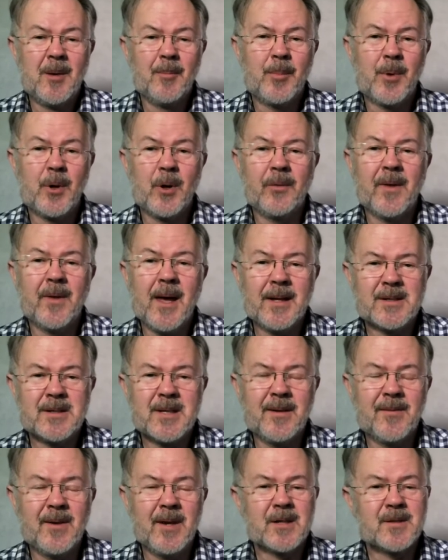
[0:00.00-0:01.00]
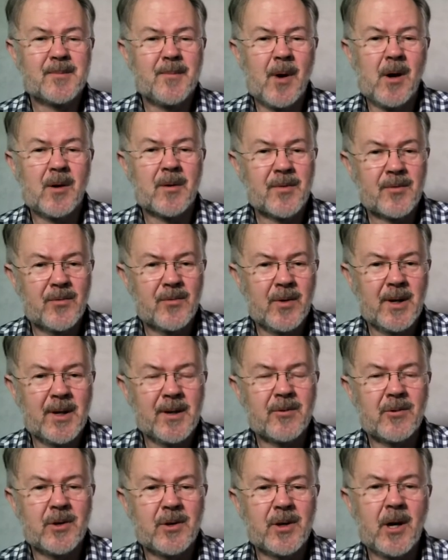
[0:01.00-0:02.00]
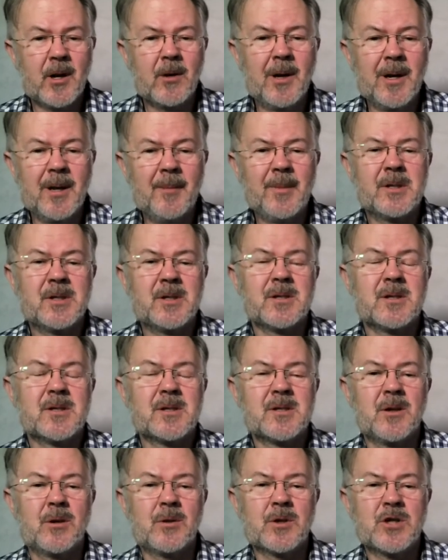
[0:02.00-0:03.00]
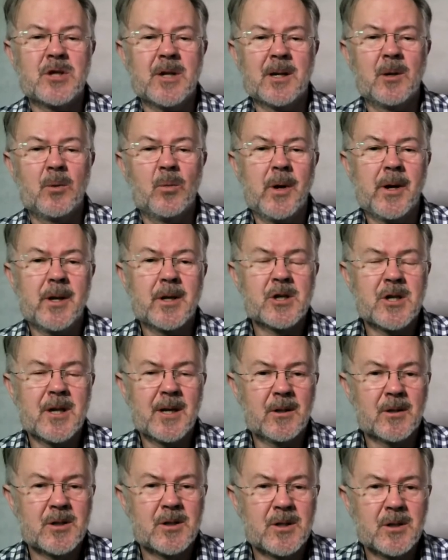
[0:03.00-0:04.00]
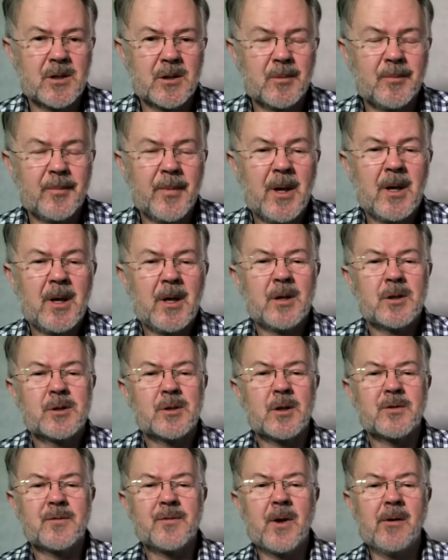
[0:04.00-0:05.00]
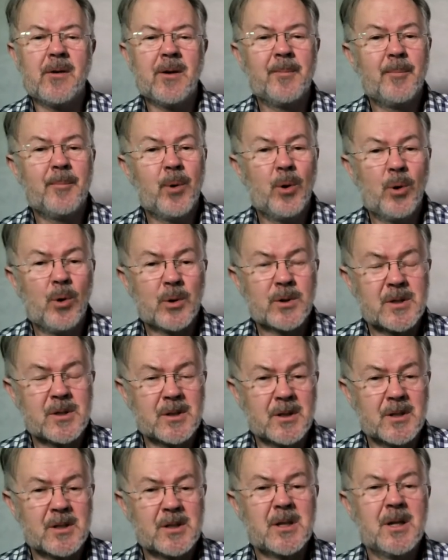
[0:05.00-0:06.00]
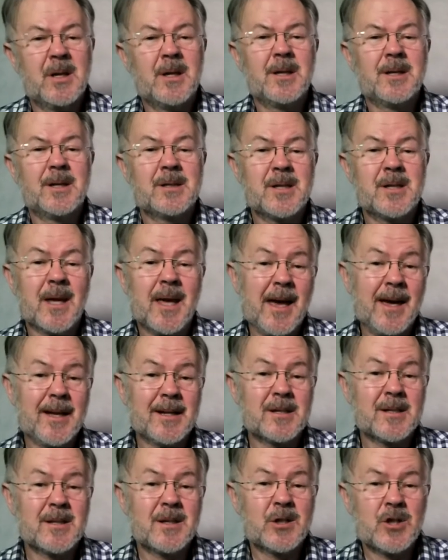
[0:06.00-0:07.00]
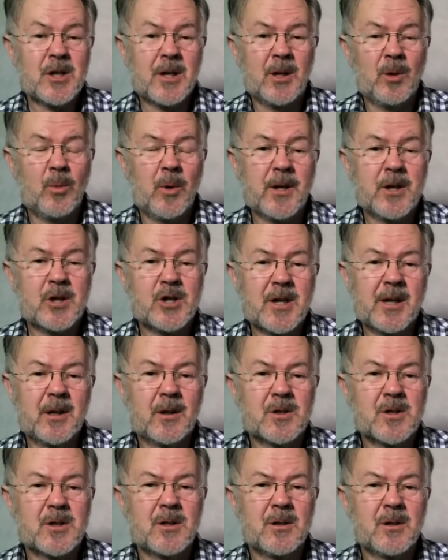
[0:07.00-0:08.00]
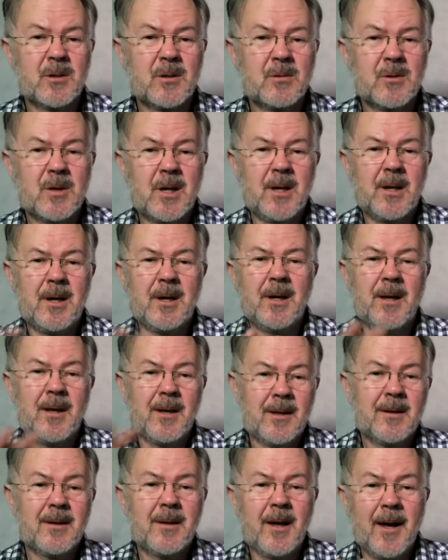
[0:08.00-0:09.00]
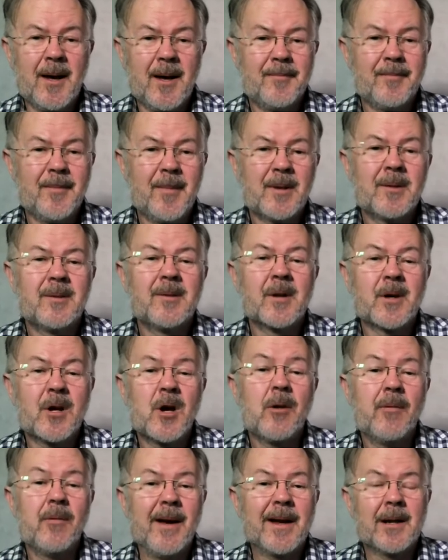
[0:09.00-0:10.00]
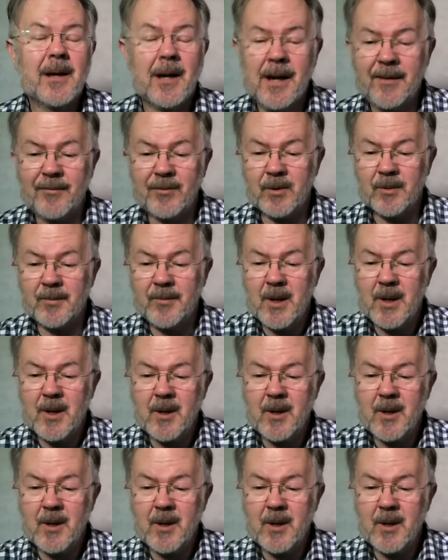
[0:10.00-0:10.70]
But on the A7S Mark III, there are no limiters on channel 1 and channel 2. So it's very important to get channel 1 and channel 2 the correct level.